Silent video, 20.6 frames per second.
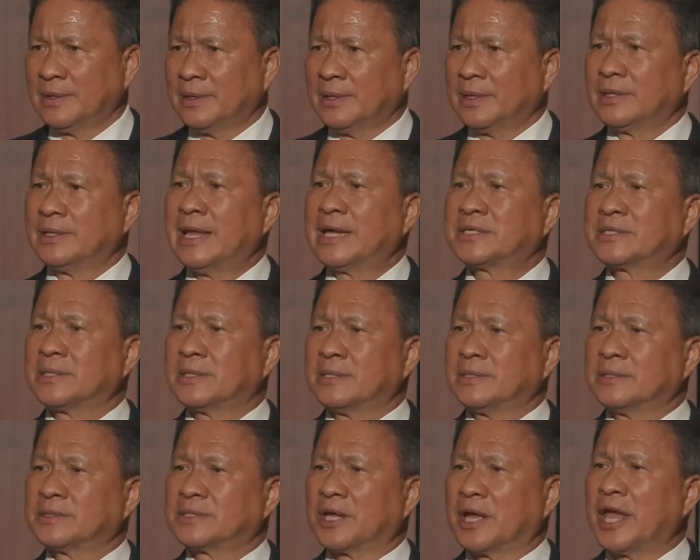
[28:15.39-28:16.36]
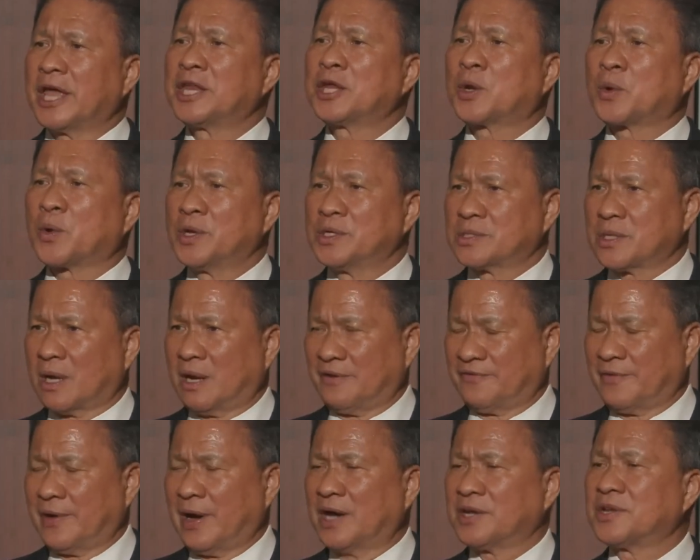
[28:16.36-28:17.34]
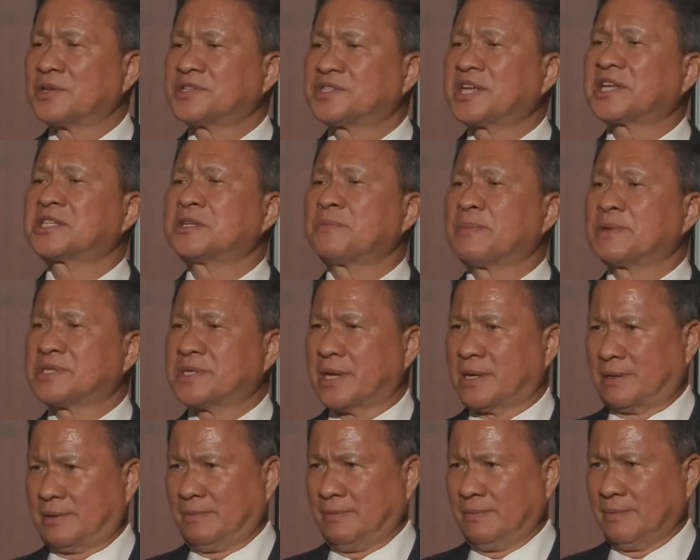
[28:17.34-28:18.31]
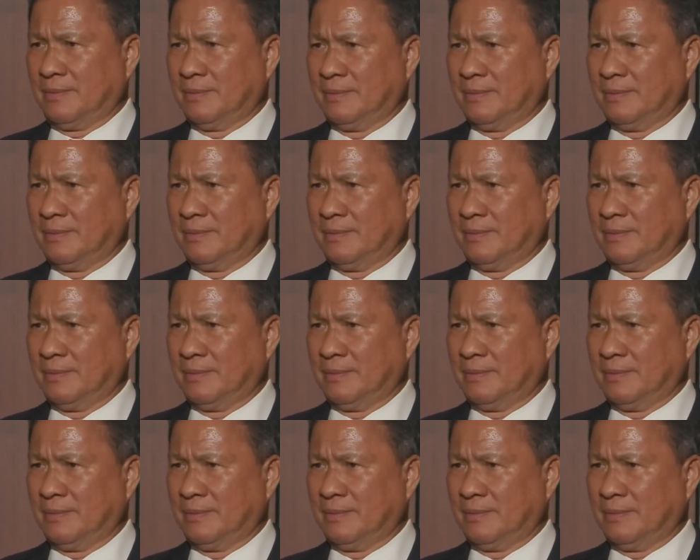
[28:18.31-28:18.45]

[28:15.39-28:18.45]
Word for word: That's an increase of 160 percent